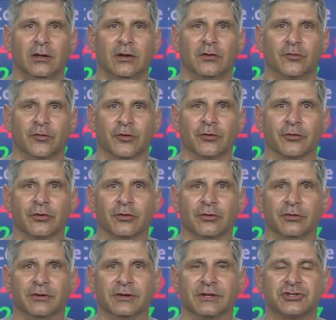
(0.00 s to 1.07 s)
Further,
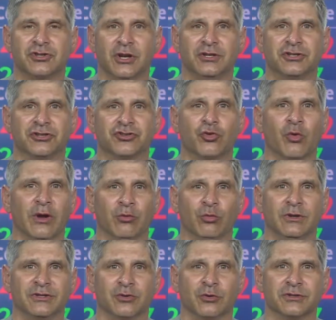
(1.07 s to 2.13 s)
the exchange has great
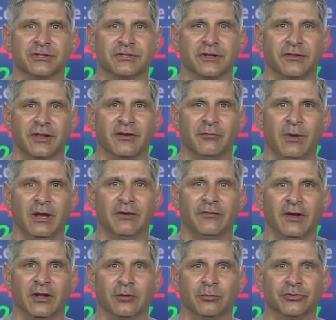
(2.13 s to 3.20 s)
resources that they have made
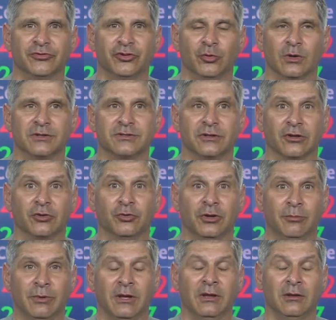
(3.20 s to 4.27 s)
available to us,
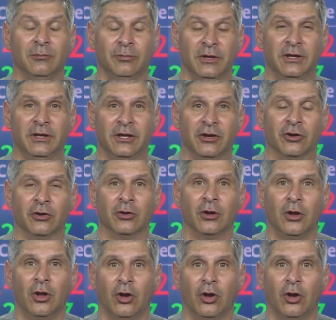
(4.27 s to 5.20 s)
including being here